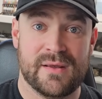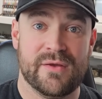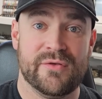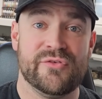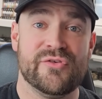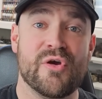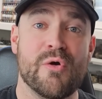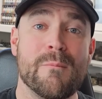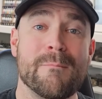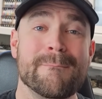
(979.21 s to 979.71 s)

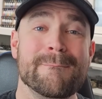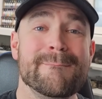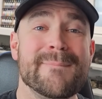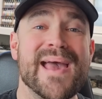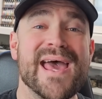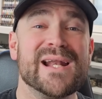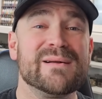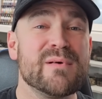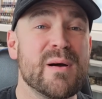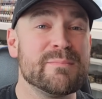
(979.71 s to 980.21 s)
So
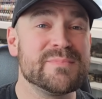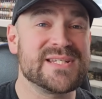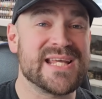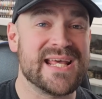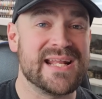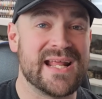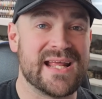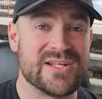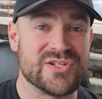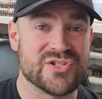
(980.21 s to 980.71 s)
minimum
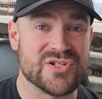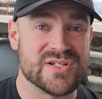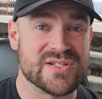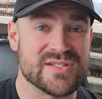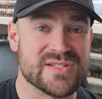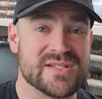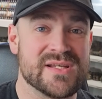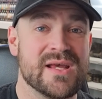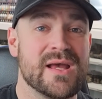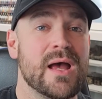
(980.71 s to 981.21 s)
10
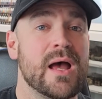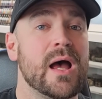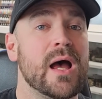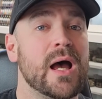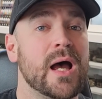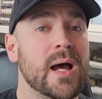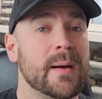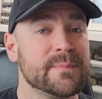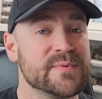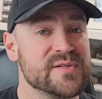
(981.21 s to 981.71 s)
inches
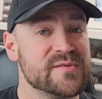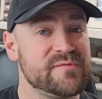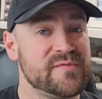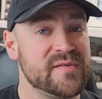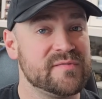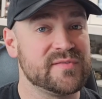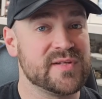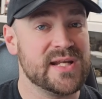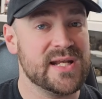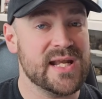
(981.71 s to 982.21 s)
up to
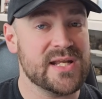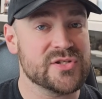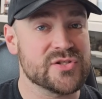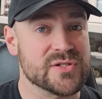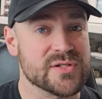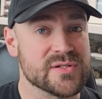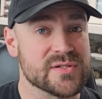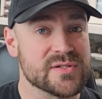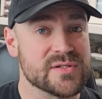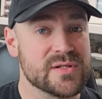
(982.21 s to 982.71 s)
15
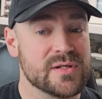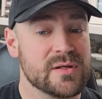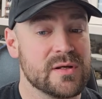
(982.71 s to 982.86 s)
inches.